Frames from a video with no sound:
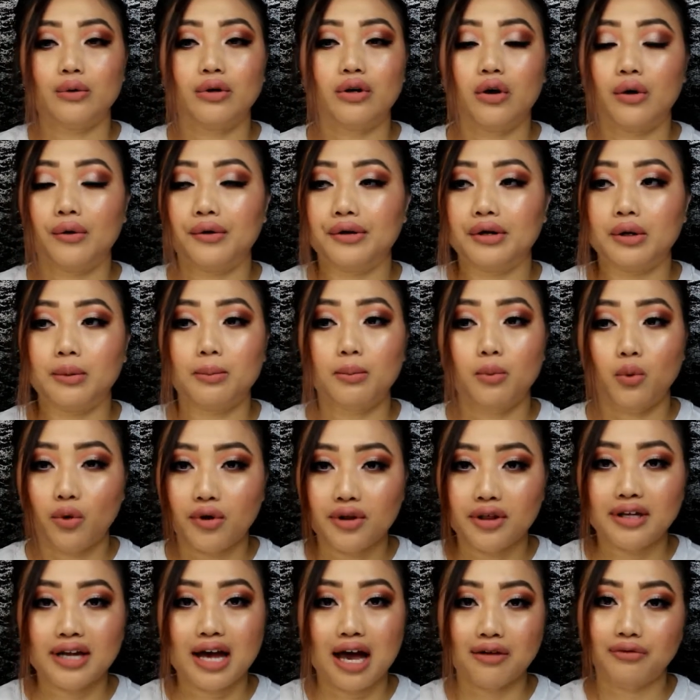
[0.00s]
We're already
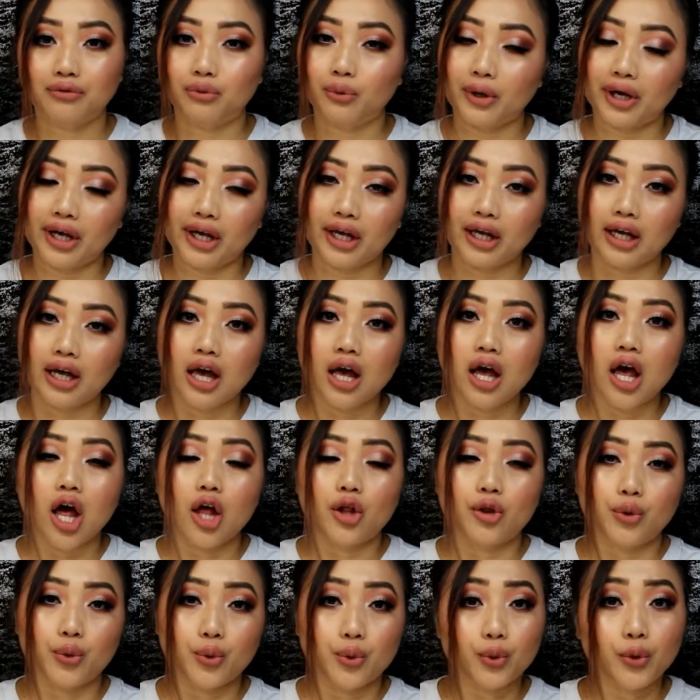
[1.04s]
more than halfway
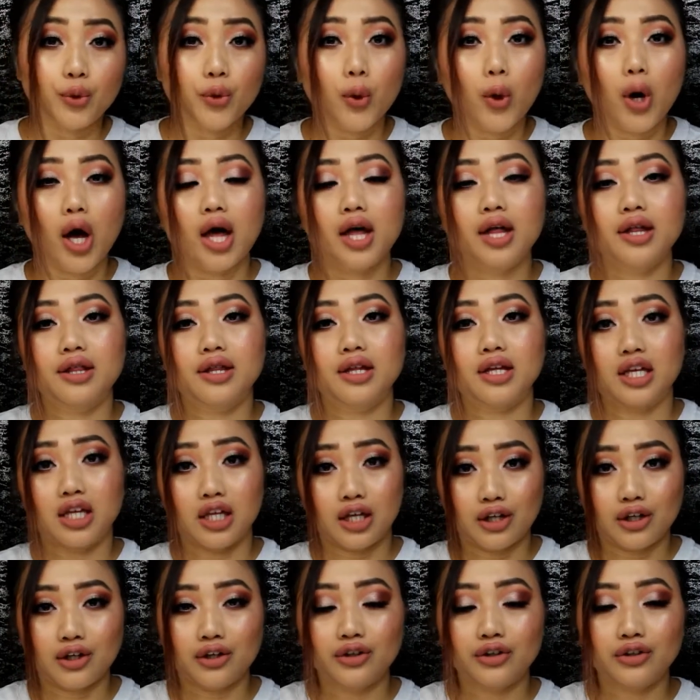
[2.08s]
through the
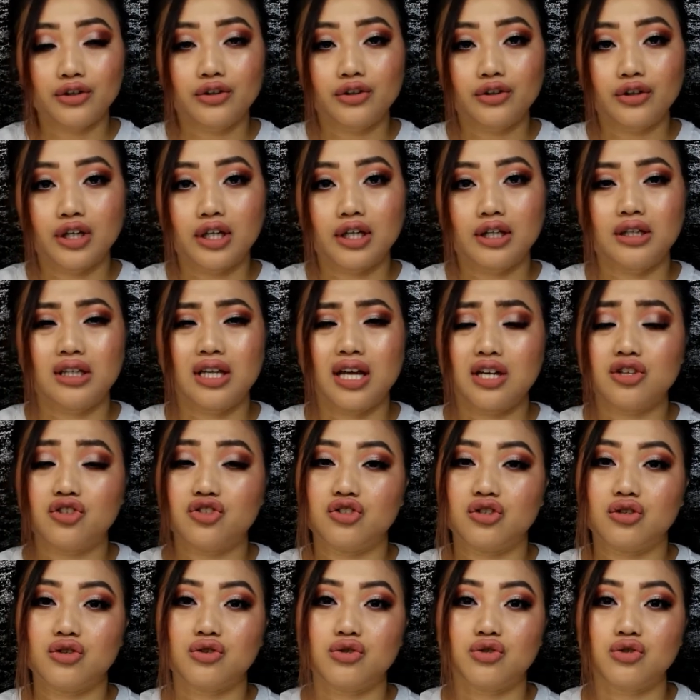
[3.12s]
year, and that's
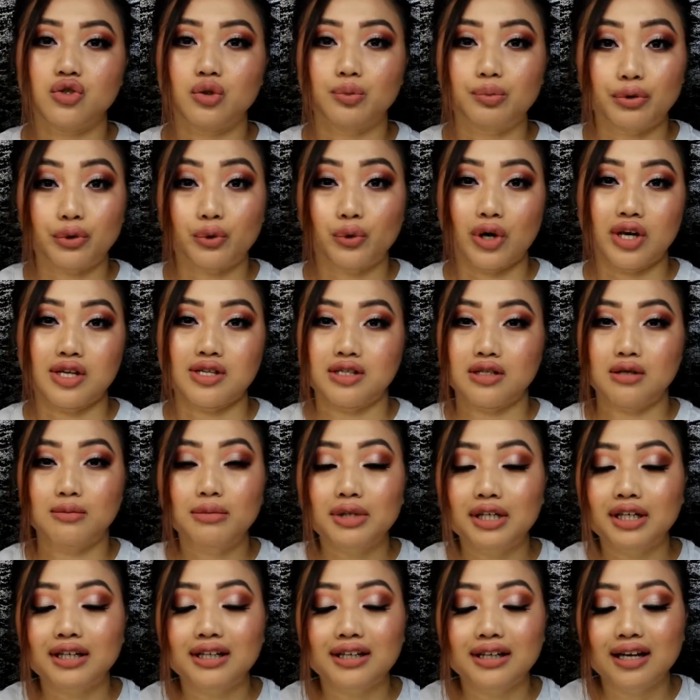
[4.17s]
just super crazy to
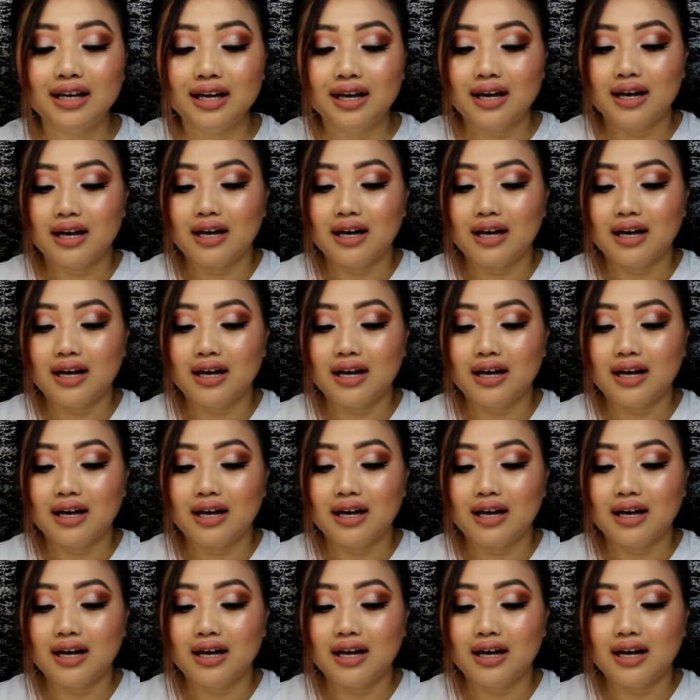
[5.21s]
me.